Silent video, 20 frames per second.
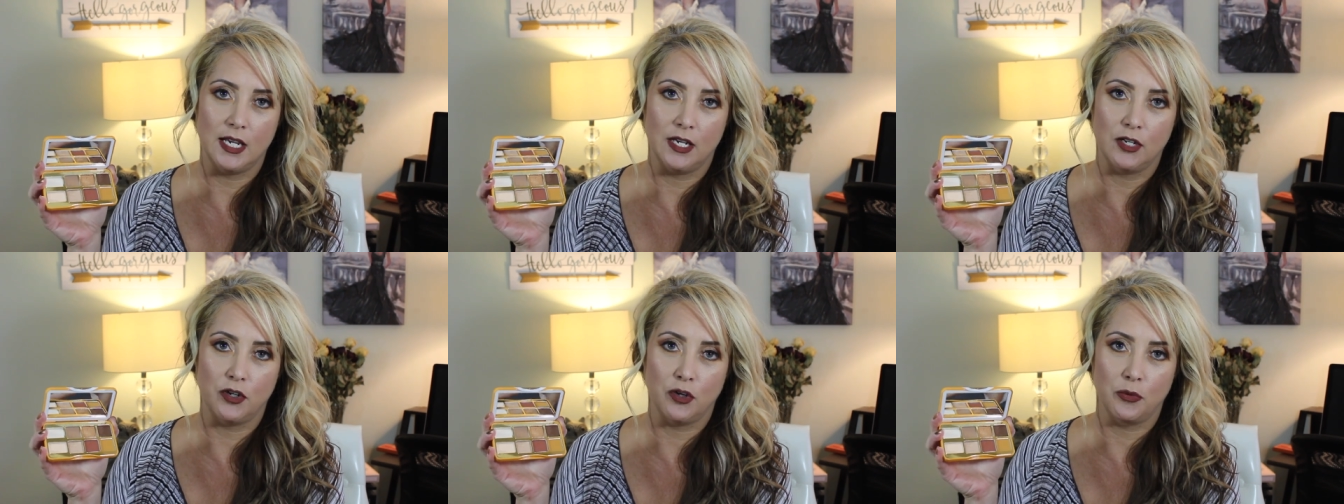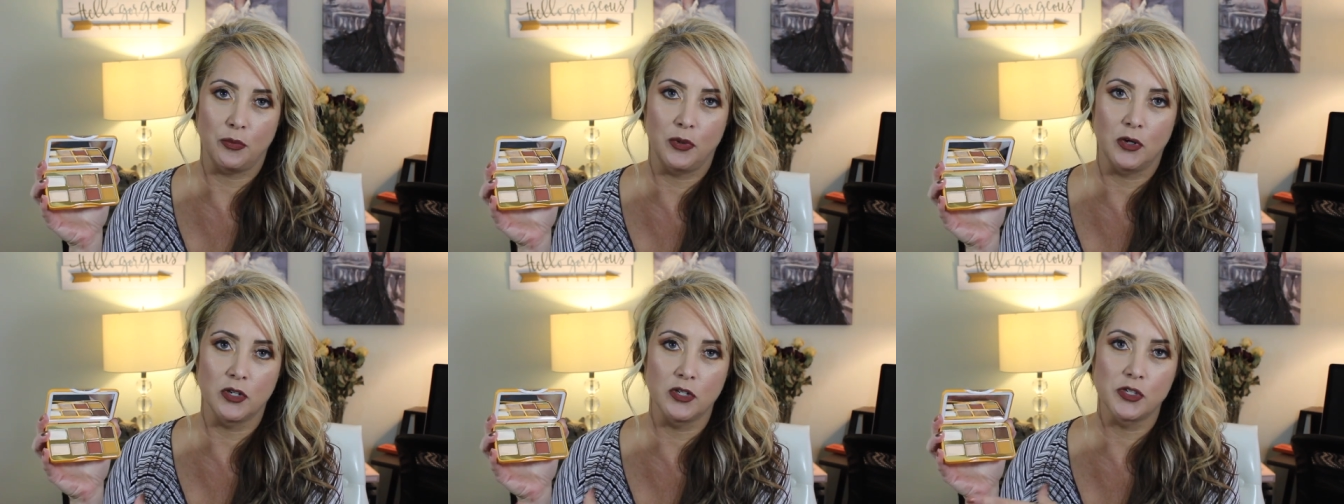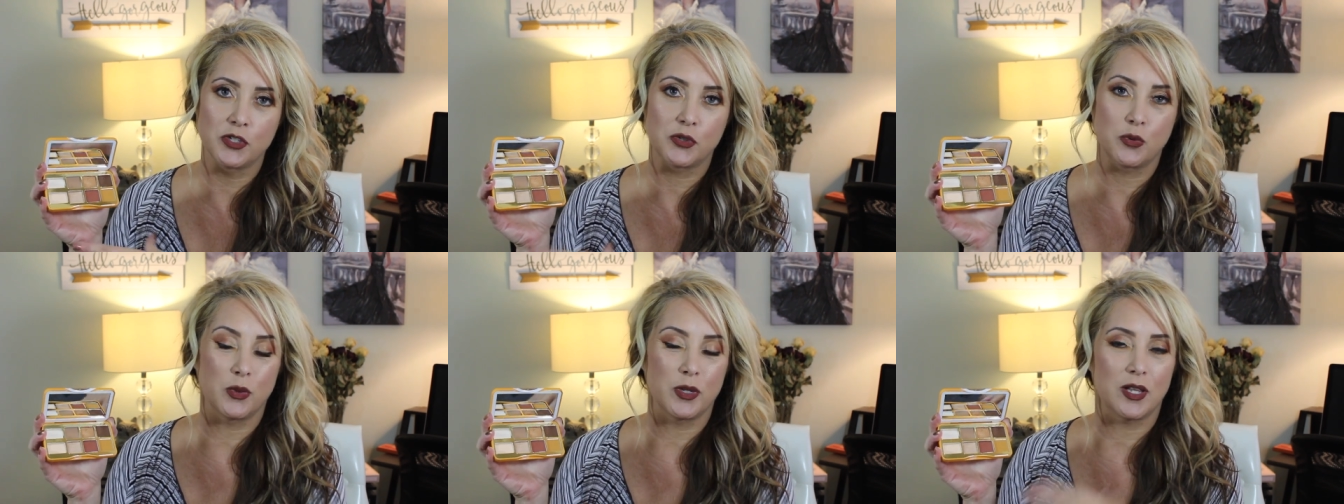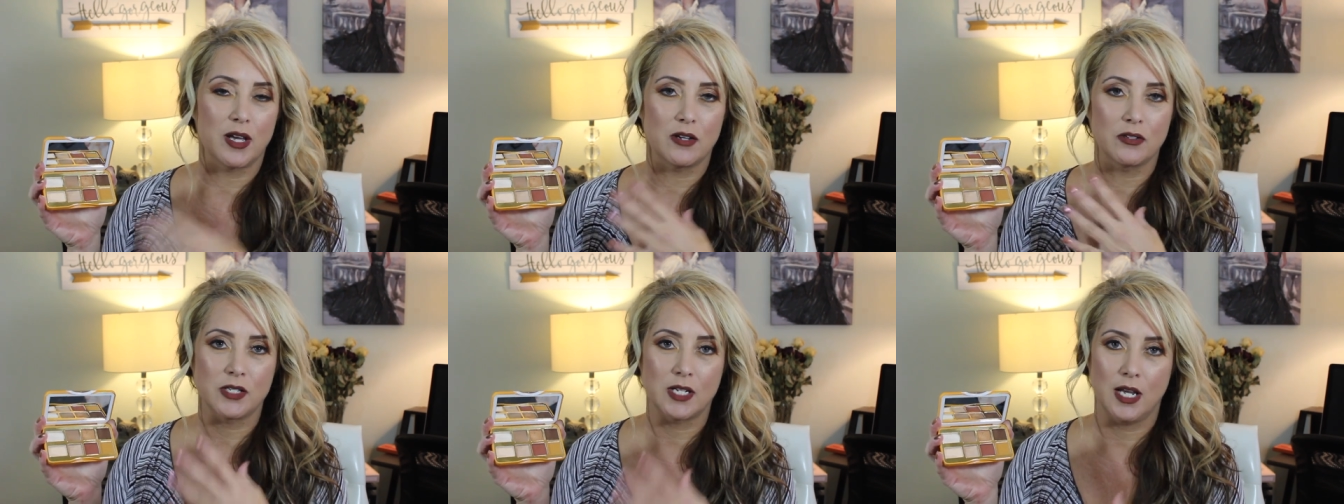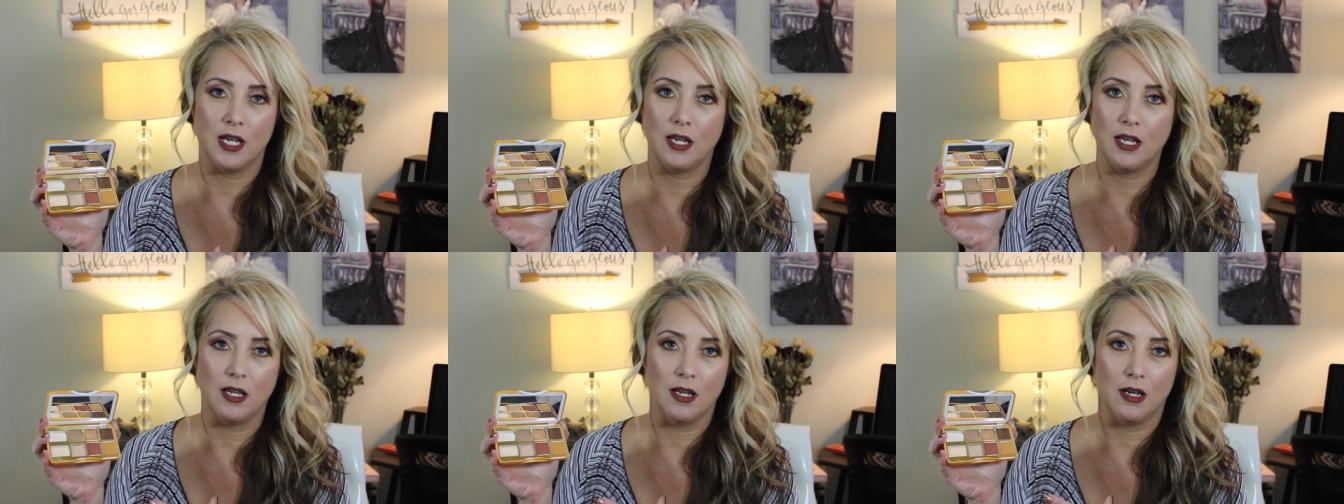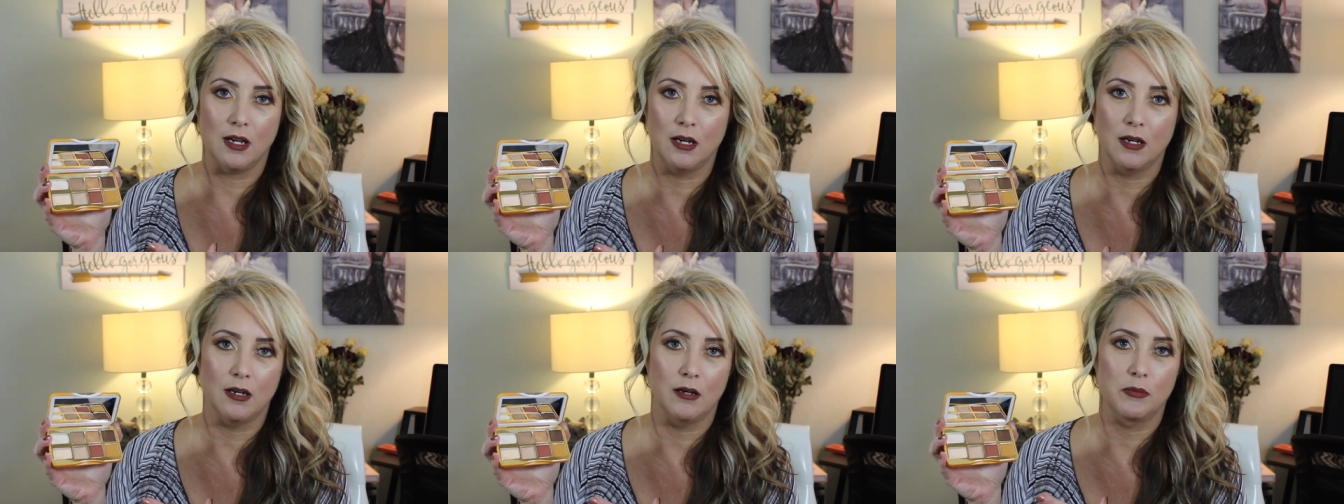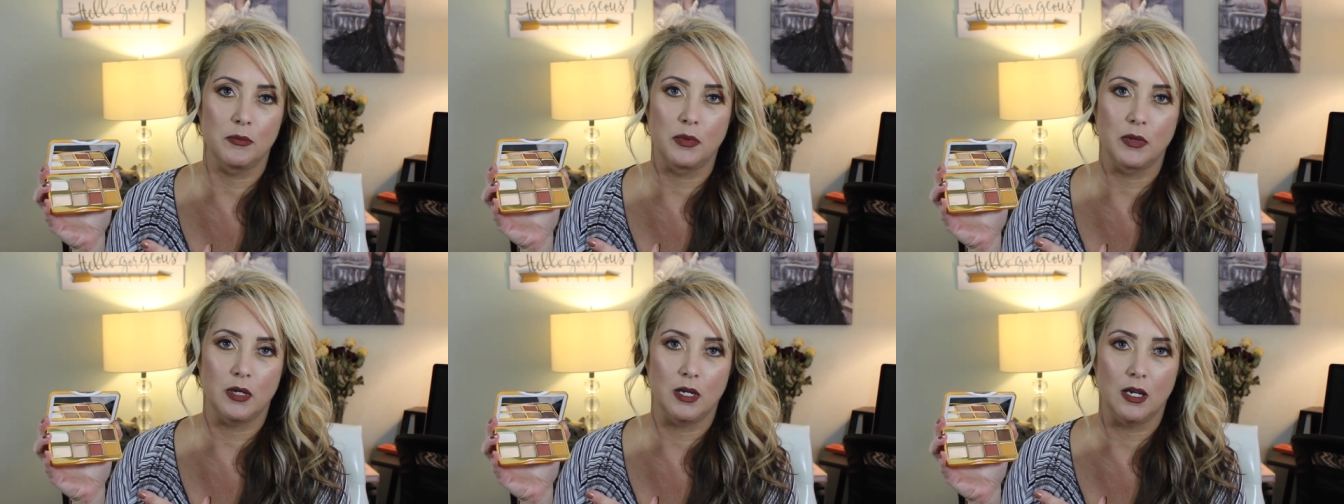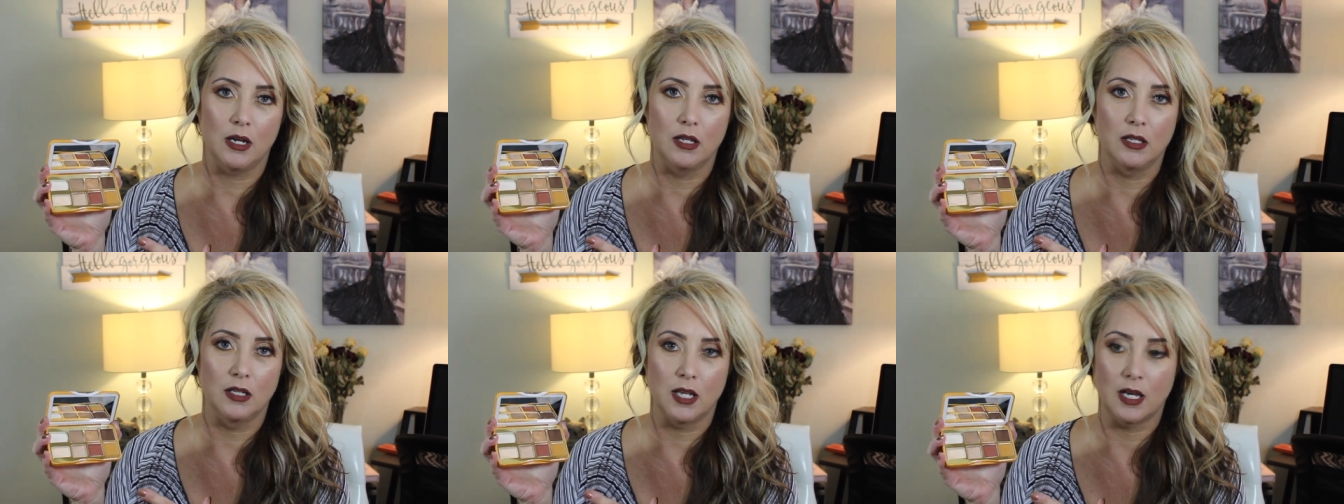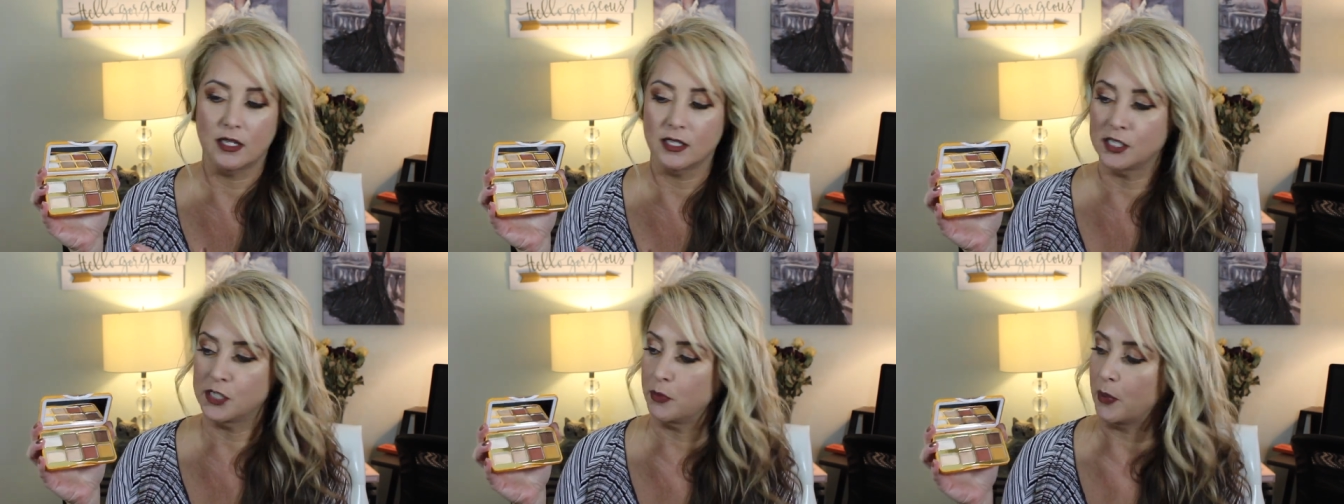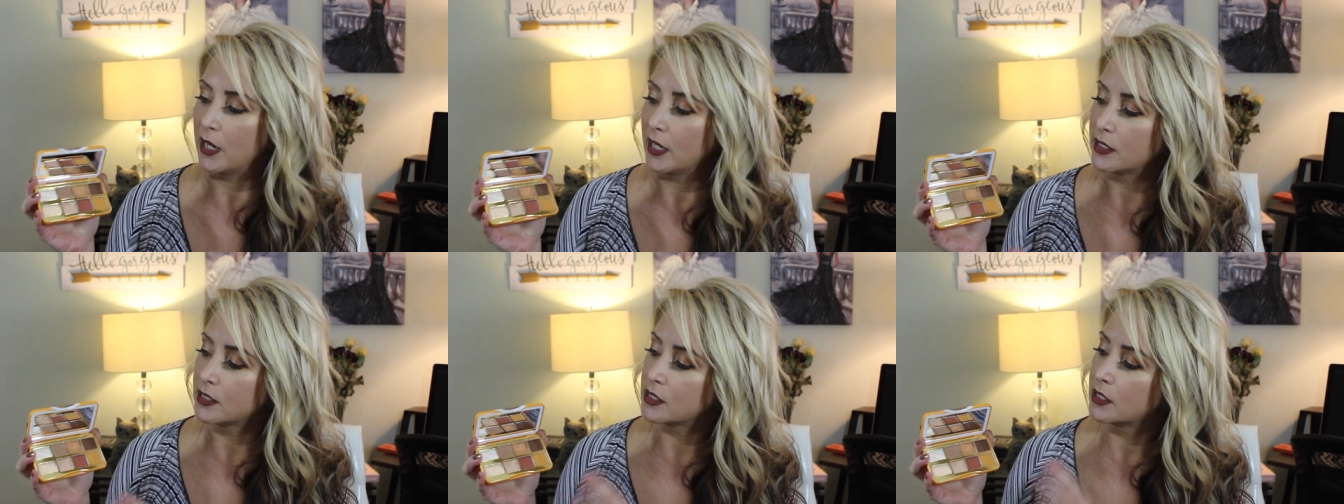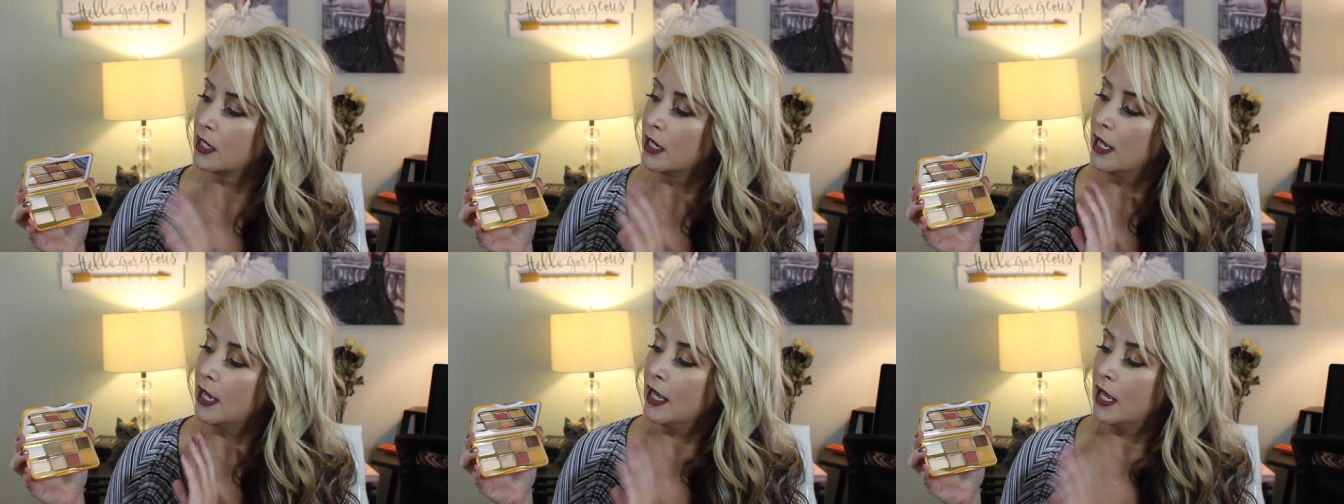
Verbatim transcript: in your purse without taking up a lot of space.